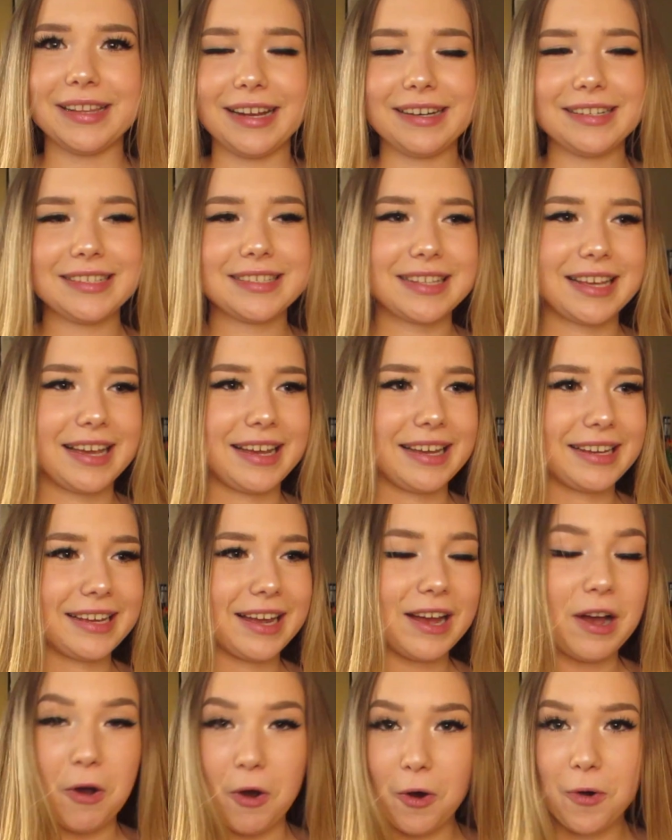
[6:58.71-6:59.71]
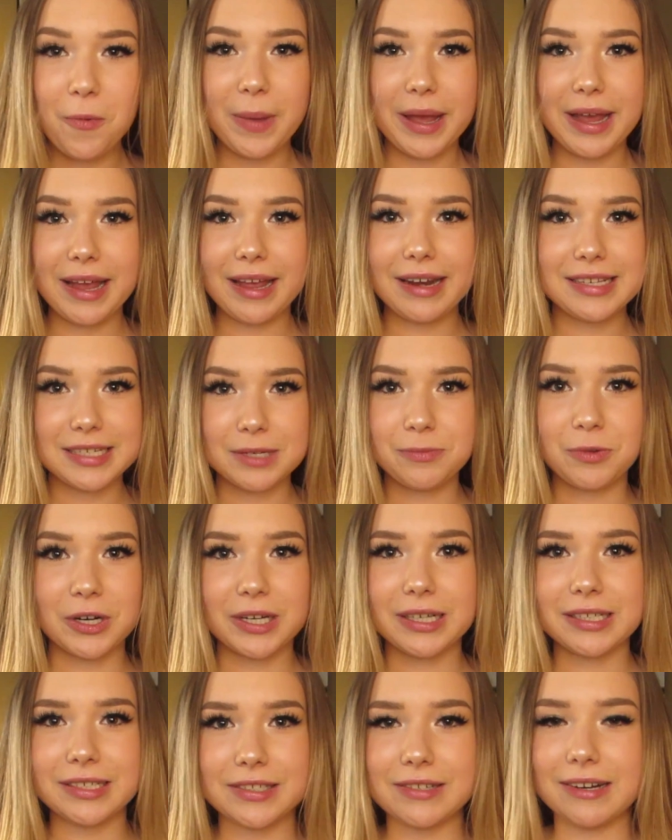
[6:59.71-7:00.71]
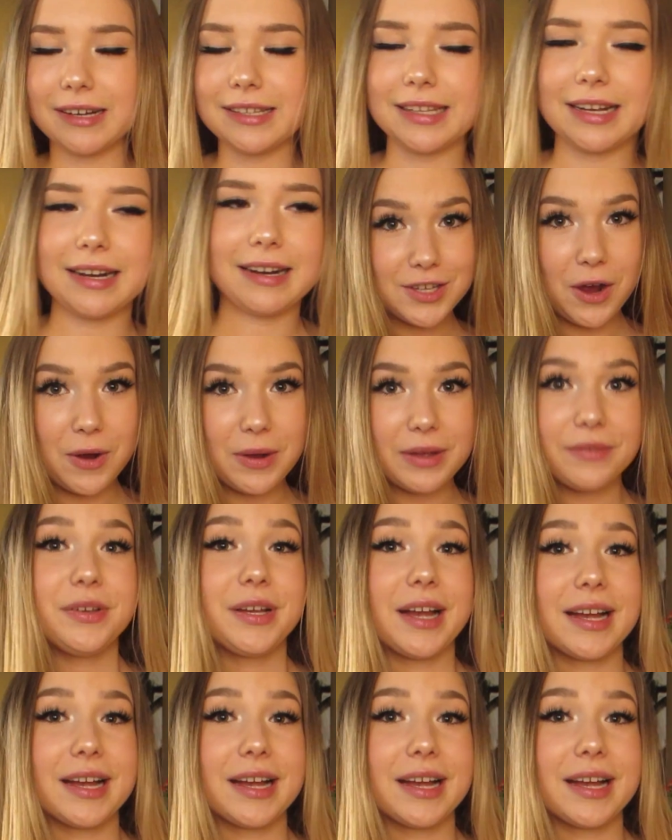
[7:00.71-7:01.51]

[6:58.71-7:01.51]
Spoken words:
That is like homemade Tim Hortons right there. So if you